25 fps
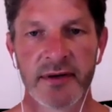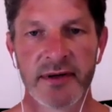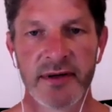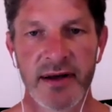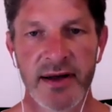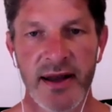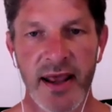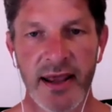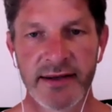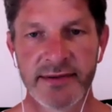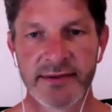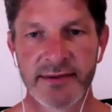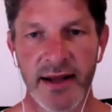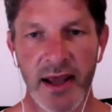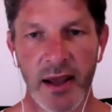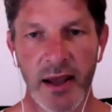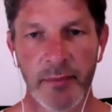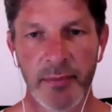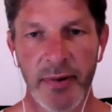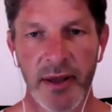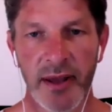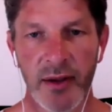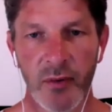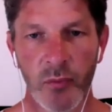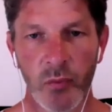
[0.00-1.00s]
Next
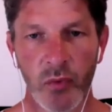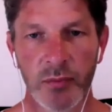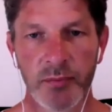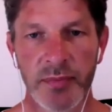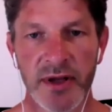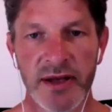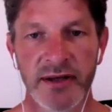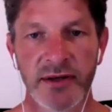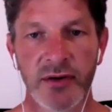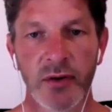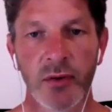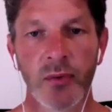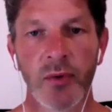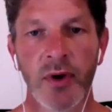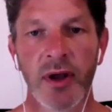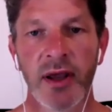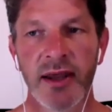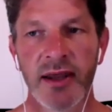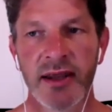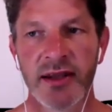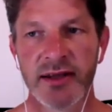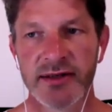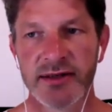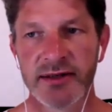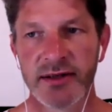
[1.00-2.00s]
step would be to
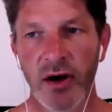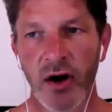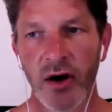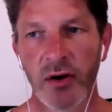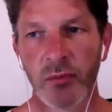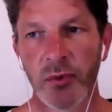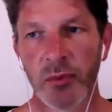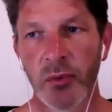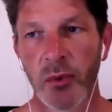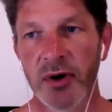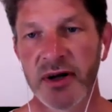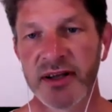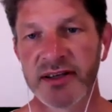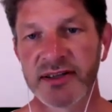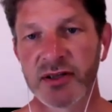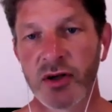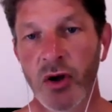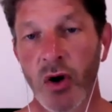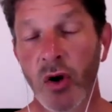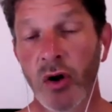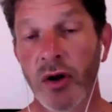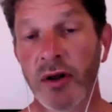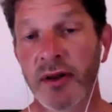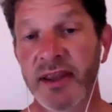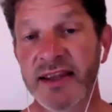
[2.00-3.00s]
start with what is
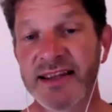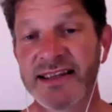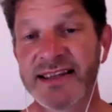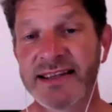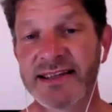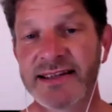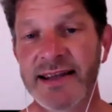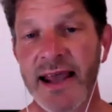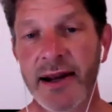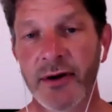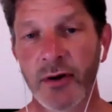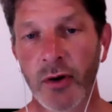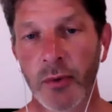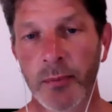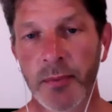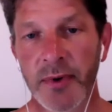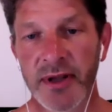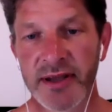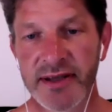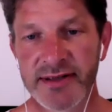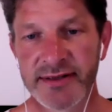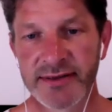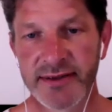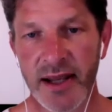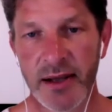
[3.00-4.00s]
called the setup
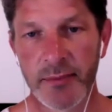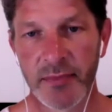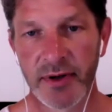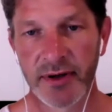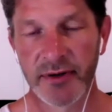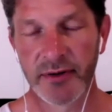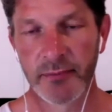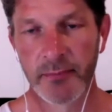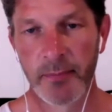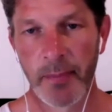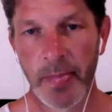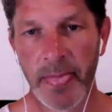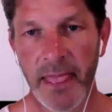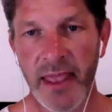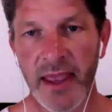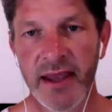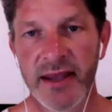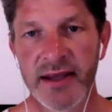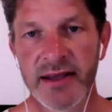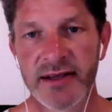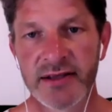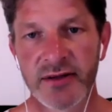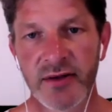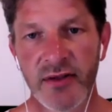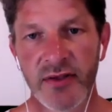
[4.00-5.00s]
statement.
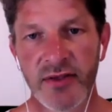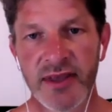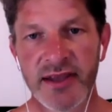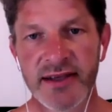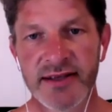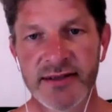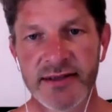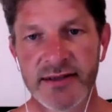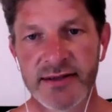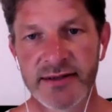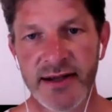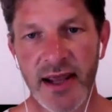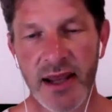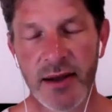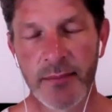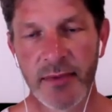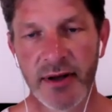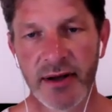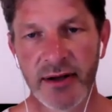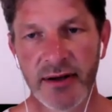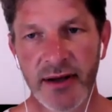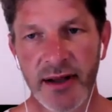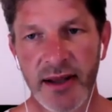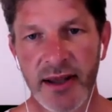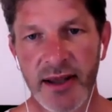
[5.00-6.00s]
So this
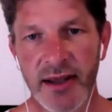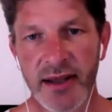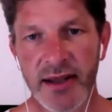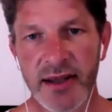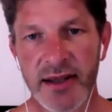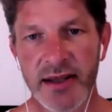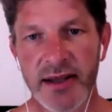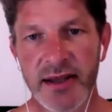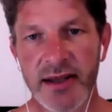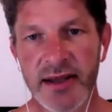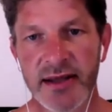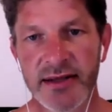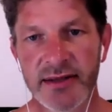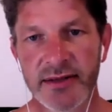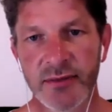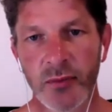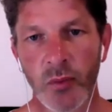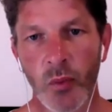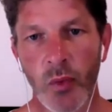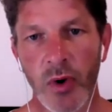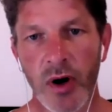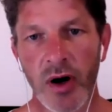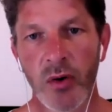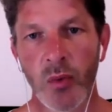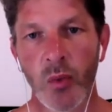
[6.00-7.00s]
statement is
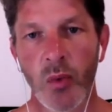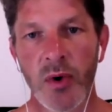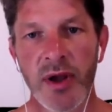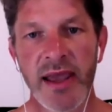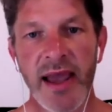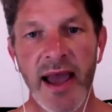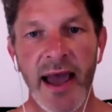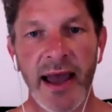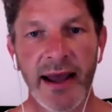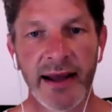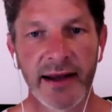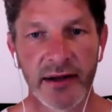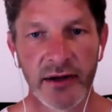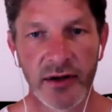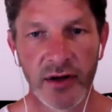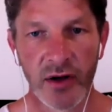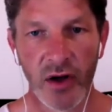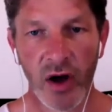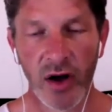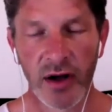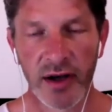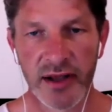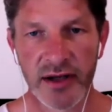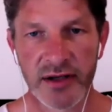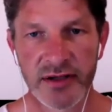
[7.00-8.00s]
where we
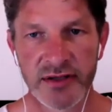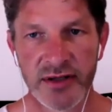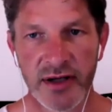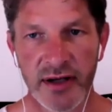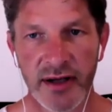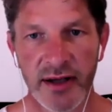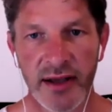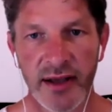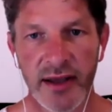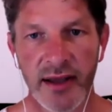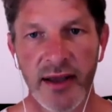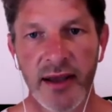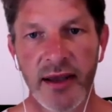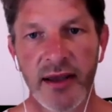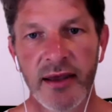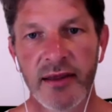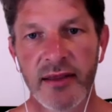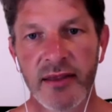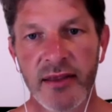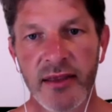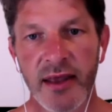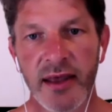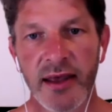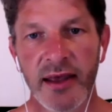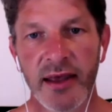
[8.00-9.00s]
acknowledge
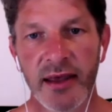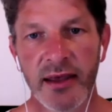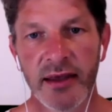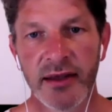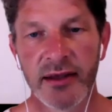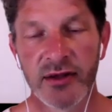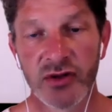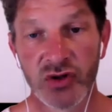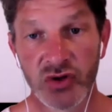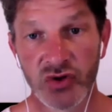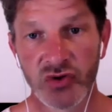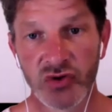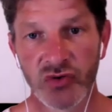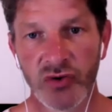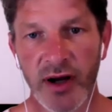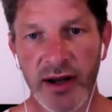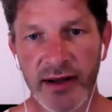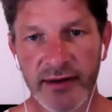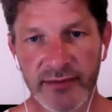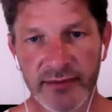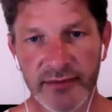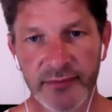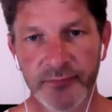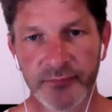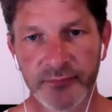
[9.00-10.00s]
the
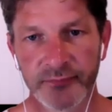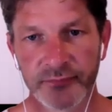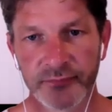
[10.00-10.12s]
stress.